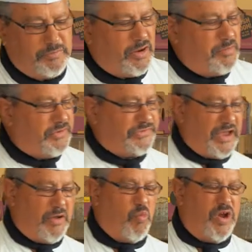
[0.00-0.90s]
but I'm just
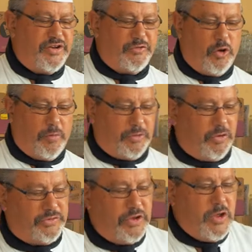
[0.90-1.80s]
saying winter time
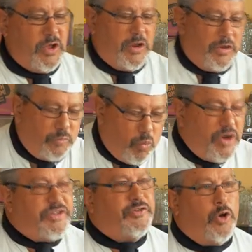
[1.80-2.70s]
because
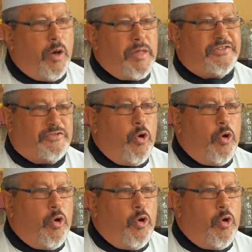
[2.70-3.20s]
wintertime that's